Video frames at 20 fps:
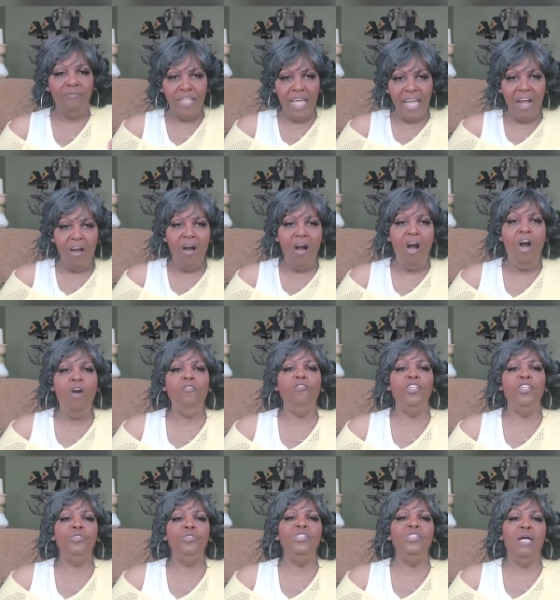they are
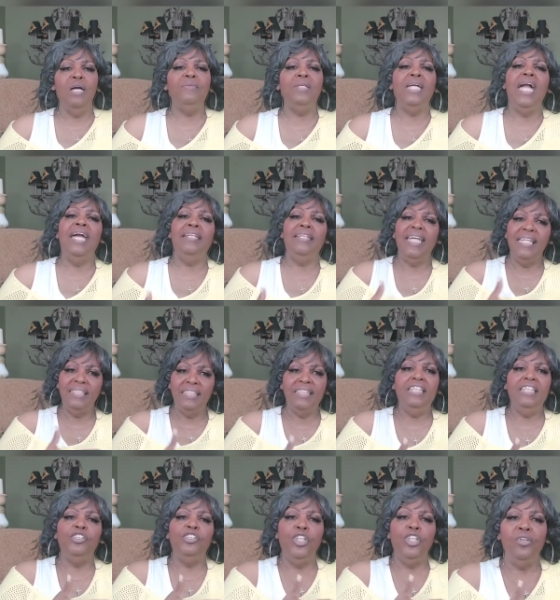offering you something and they
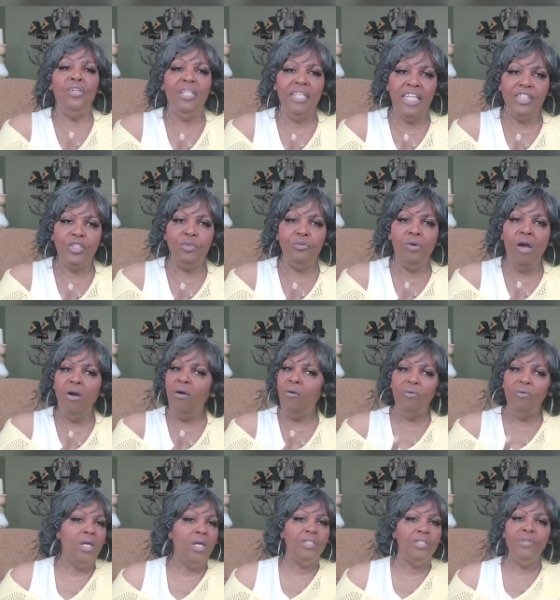see the journey that you're
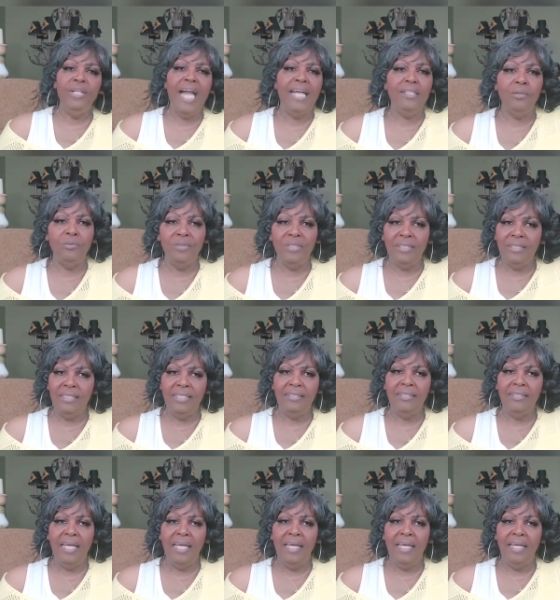on, you got to
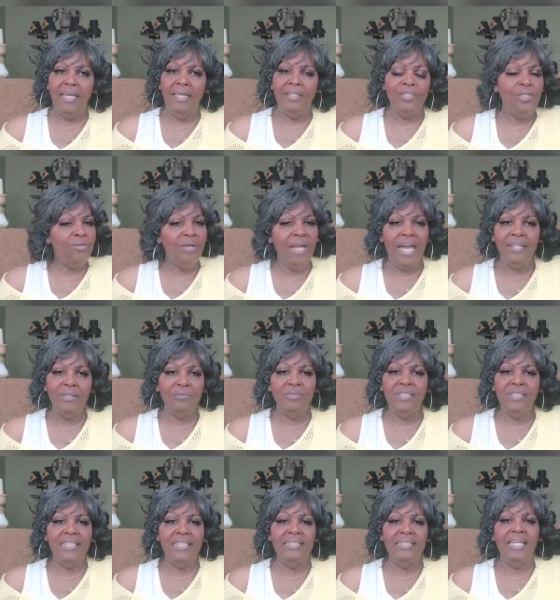resist that. You got to
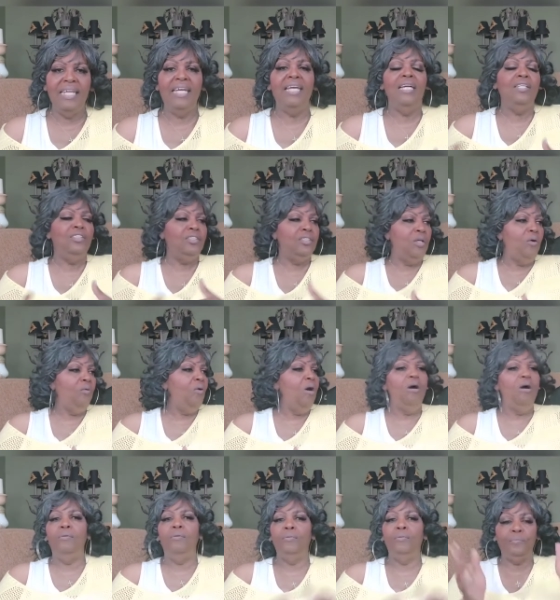resist that.
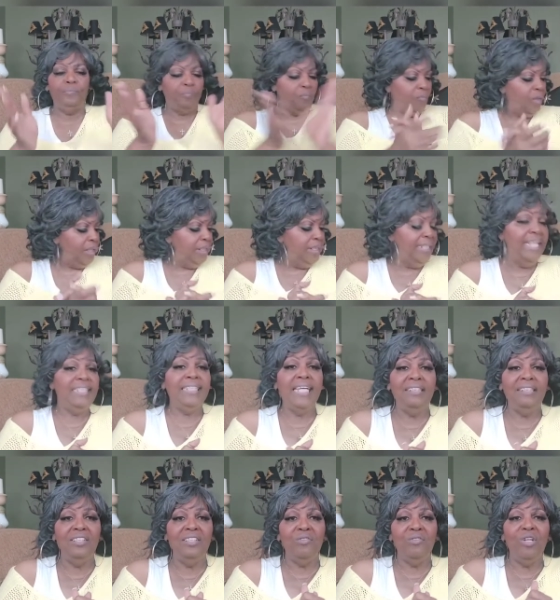So let's
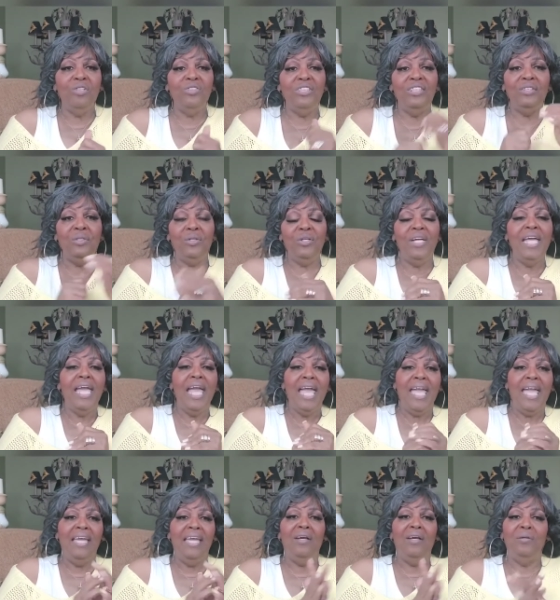get to the grocery store
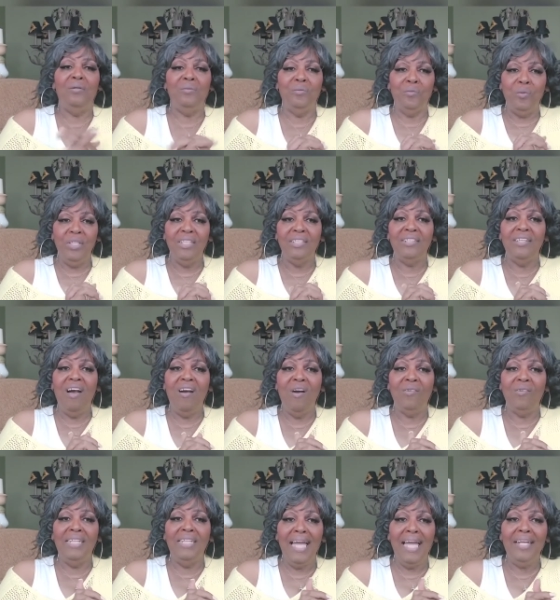and we'll
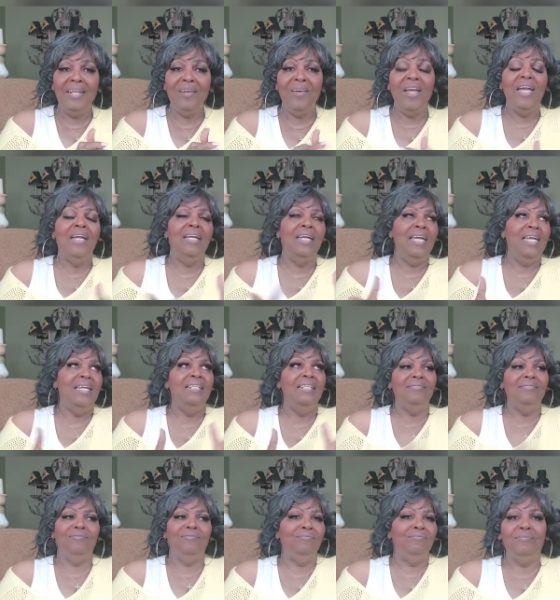talk later.
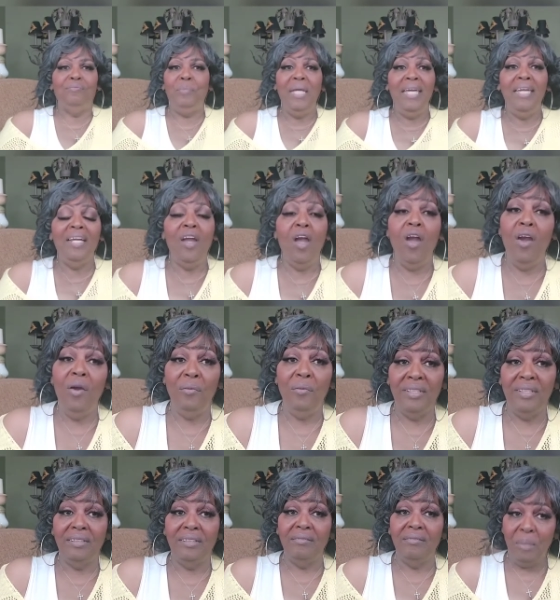And be
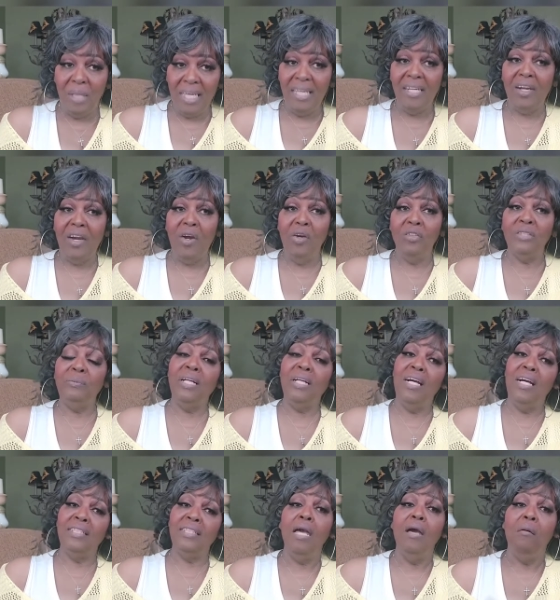encouraged
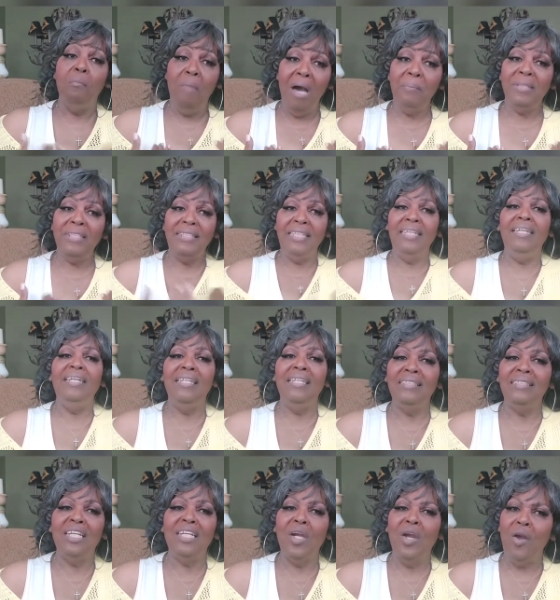because Mama T
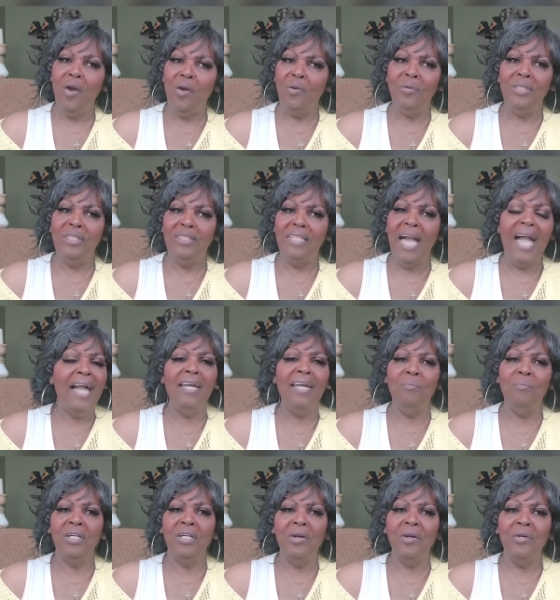is encouraged. I
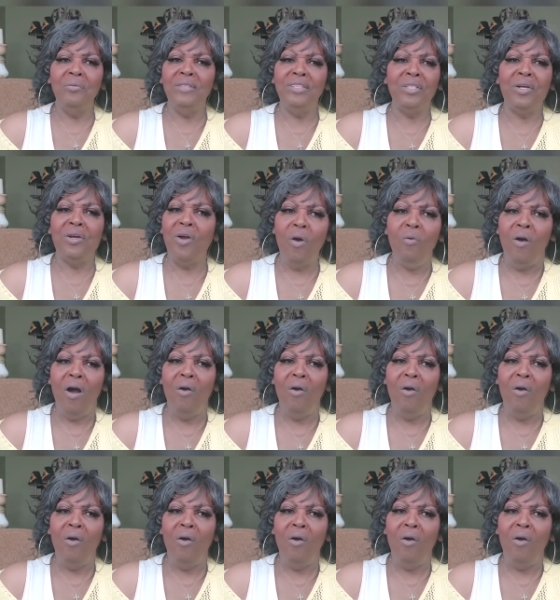am encouraged to go